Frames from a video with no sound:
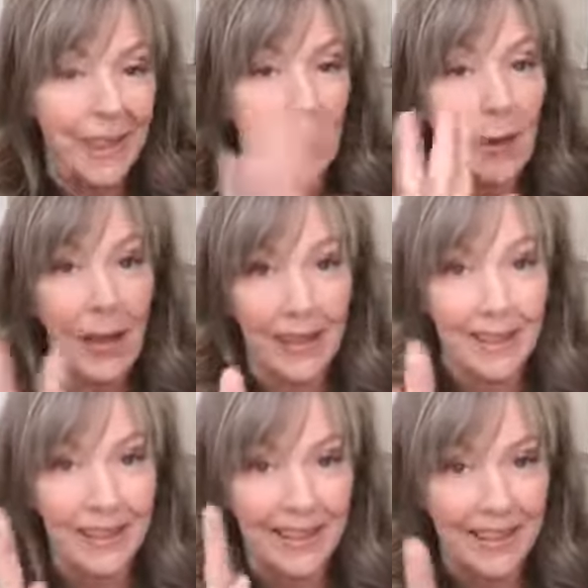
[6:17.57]
Okay,
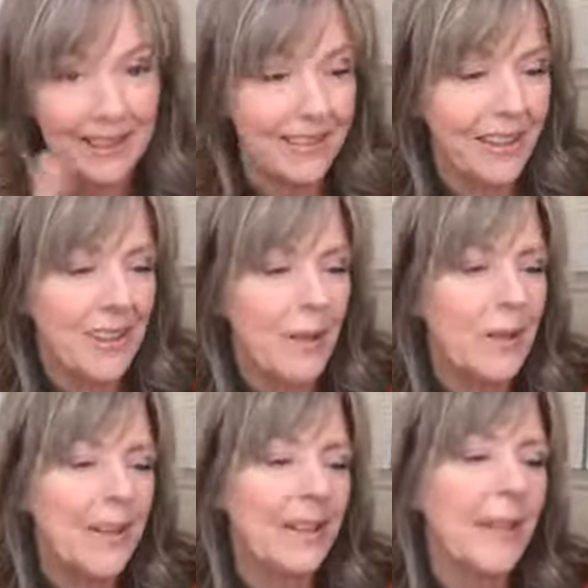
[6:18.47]
that's not the
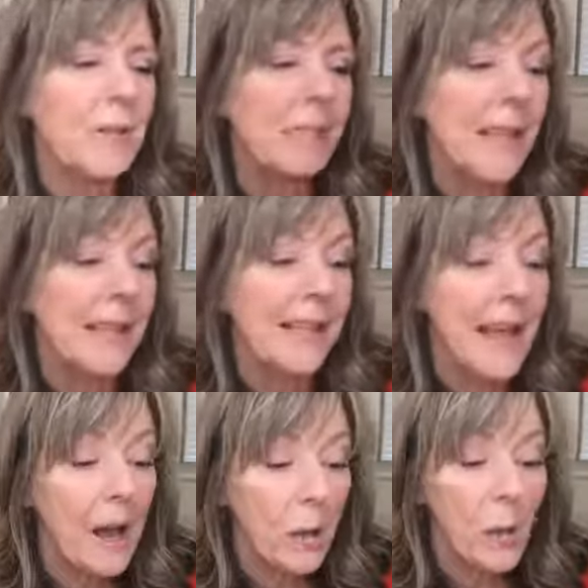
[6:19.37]
only thing.
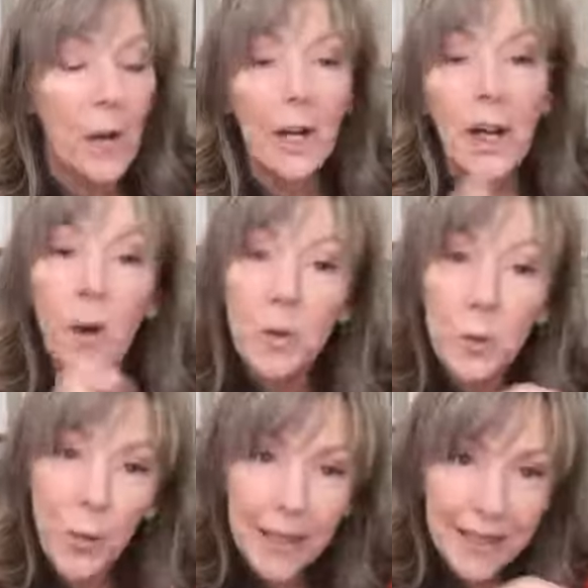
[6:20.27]
Now, what
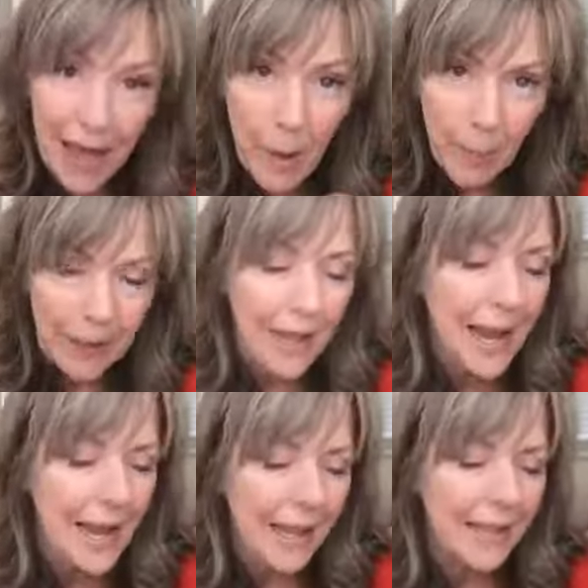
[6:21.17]
goes with that
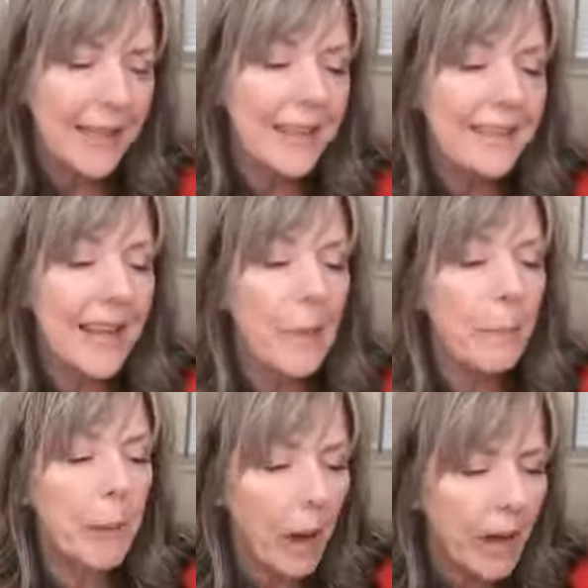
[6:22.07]
plan is a
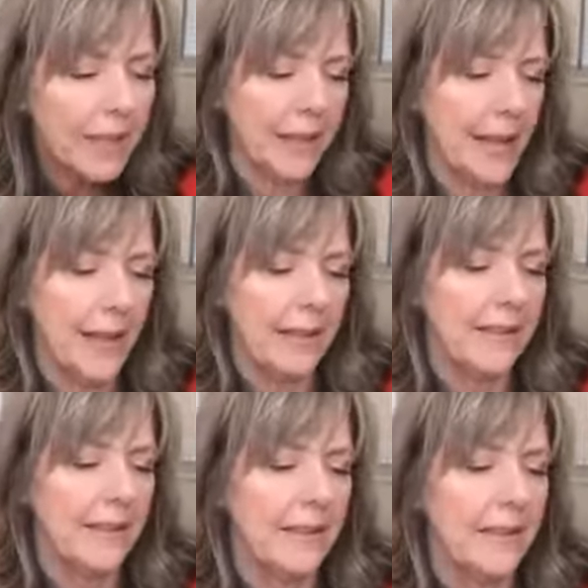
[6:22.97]

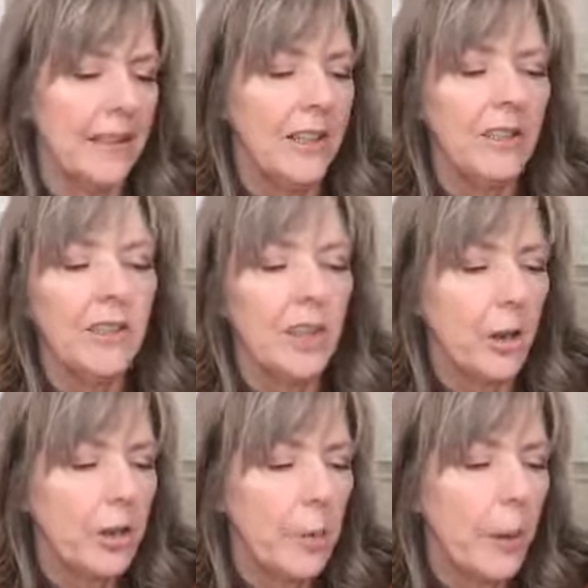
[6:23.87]
podcast. So you
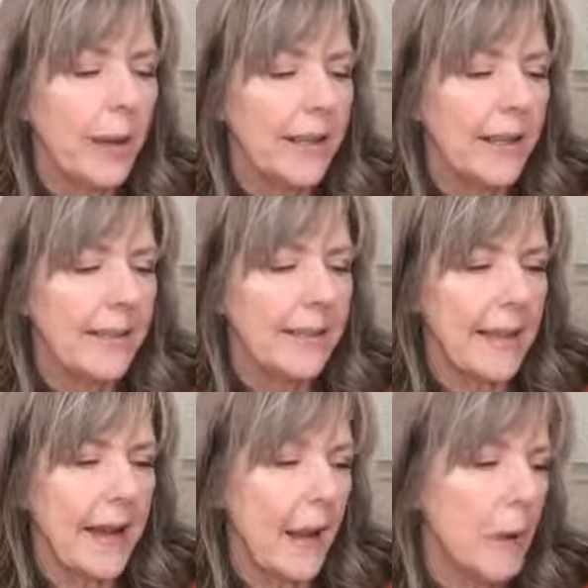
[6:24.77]
go to your podcast
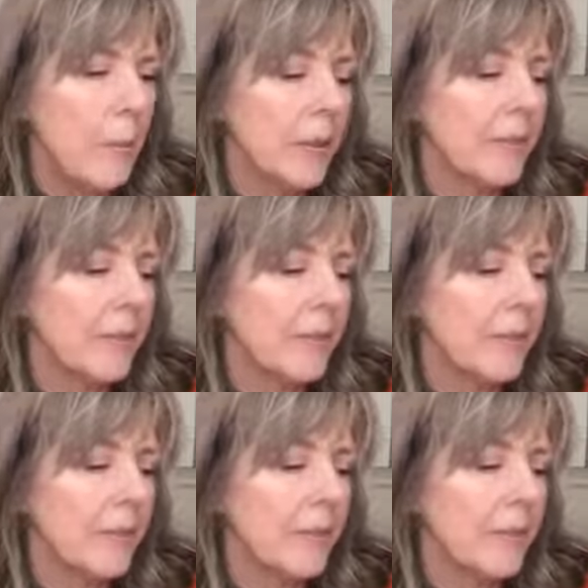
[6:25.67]
app,